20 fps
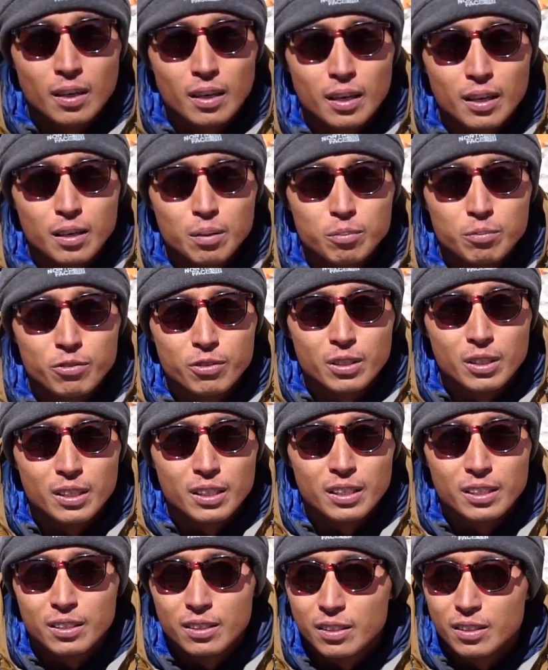I'm
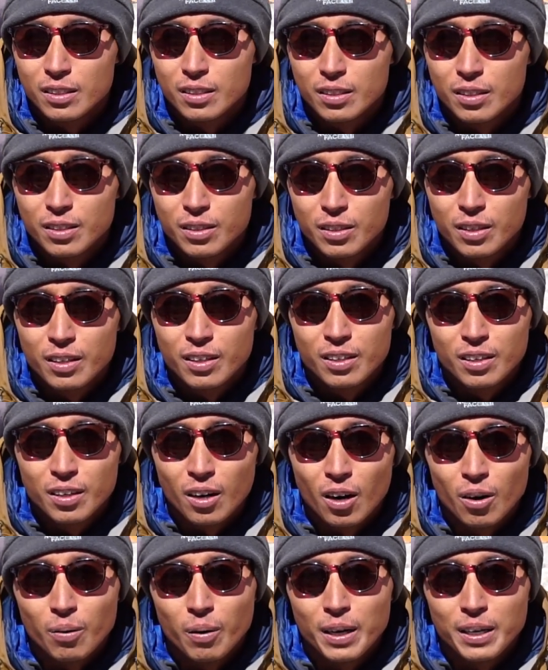feeling
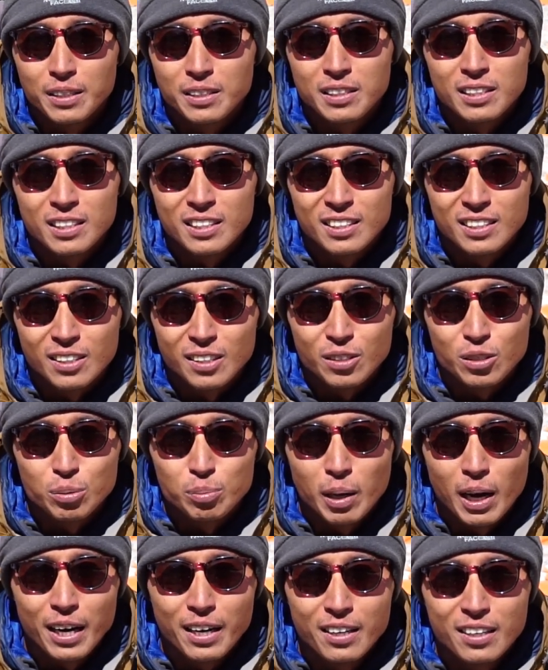alright. Not too
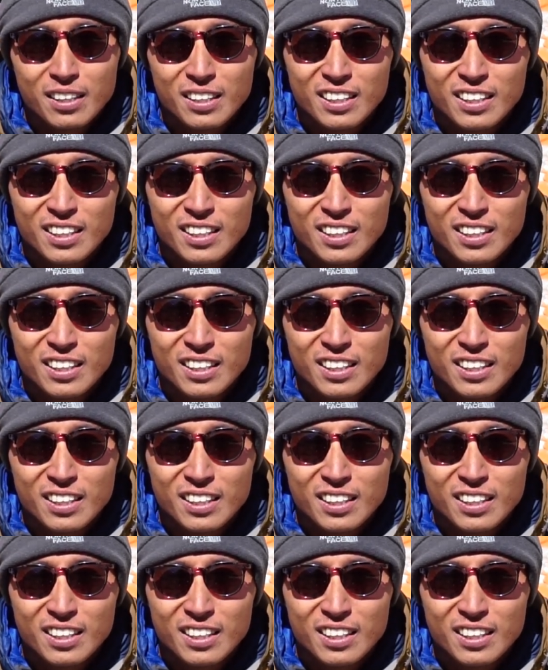bad.